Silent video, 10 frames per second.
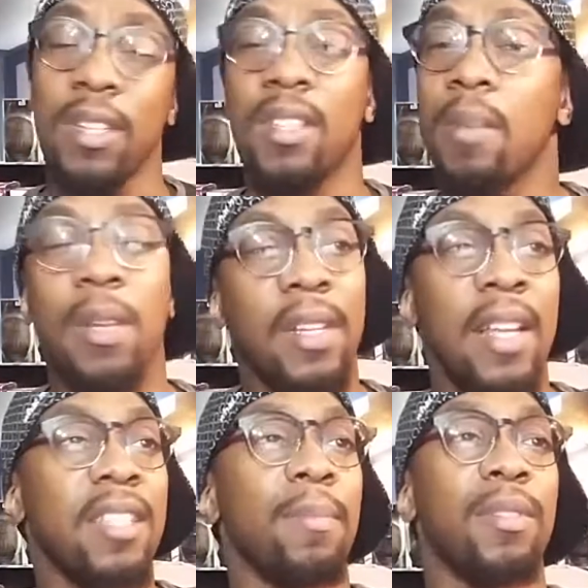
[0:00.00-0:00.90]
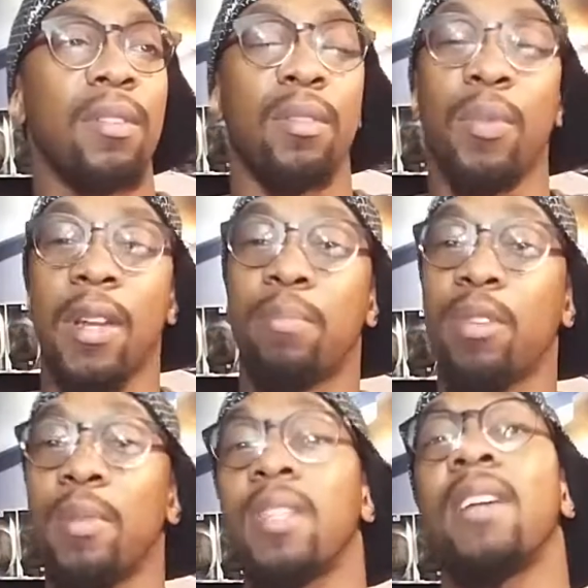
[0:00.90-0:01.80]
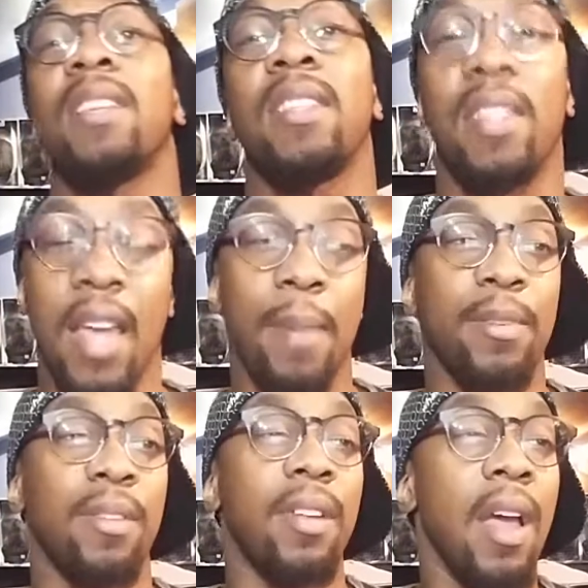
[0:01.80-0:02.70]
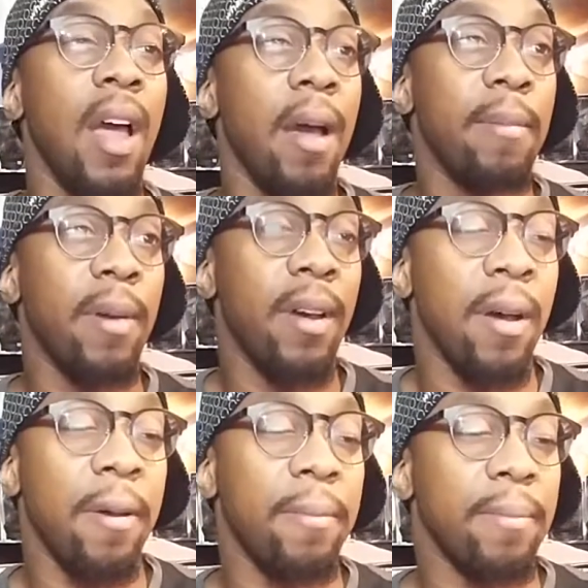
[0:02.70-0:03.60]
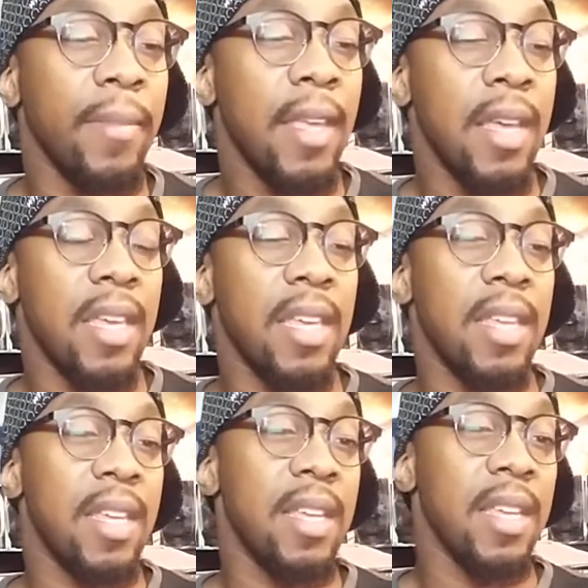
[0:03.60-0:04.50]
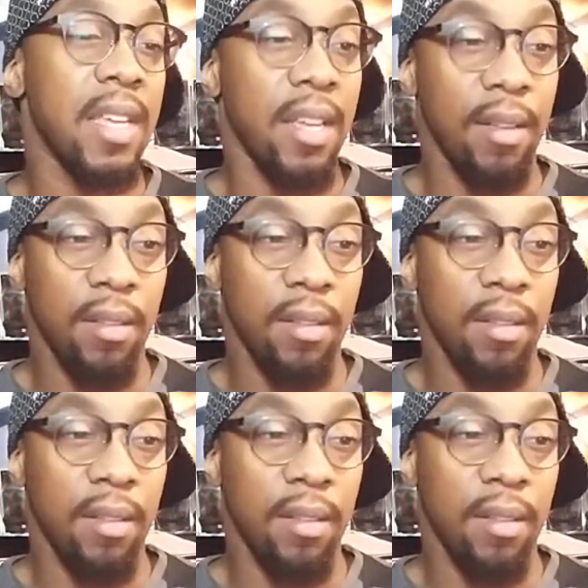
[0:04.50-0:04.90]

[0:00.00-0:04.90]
we didn't see him in the last episode, the one that pretty much got Daisy captured, but he